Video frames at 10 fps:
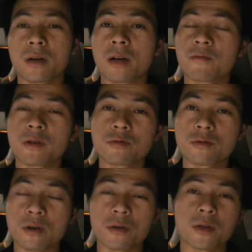and we
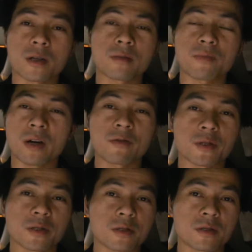could contact the
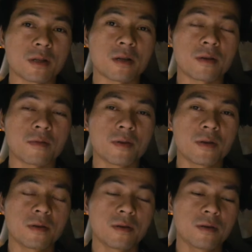Paris, uh,
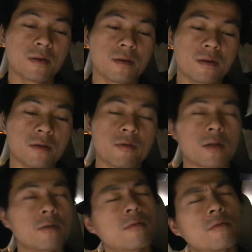
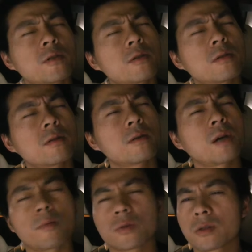wait, what was it?
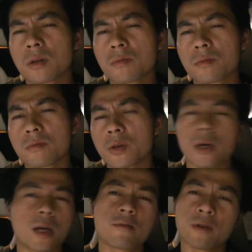Amsterdam? But
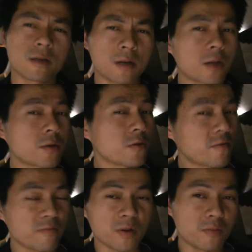anyway, I
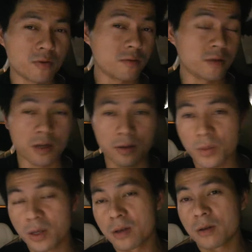don't remember, yeah,
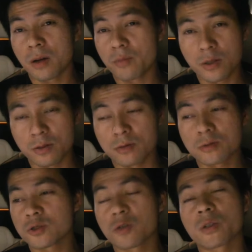I've been
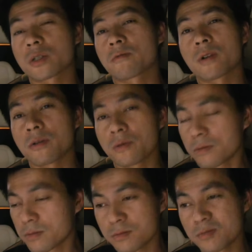so much
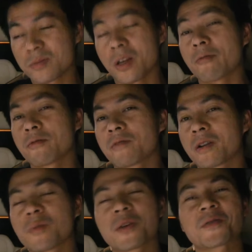around
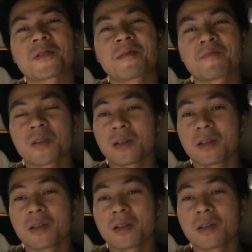everywhere, but uh,